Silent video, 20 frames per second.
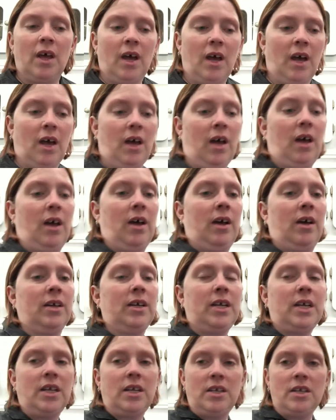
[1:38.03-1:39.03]
Uh,
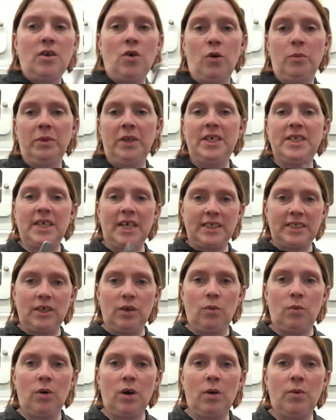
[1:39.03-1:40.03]
he normally doesn't
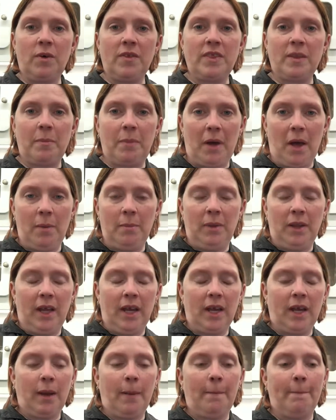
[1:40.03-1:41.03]
work with the
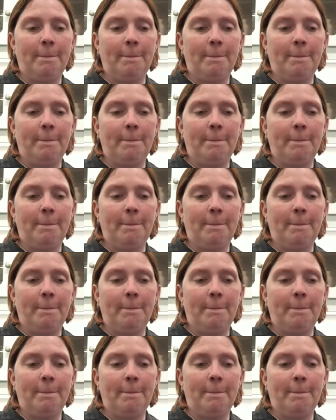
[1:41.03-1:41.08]
public,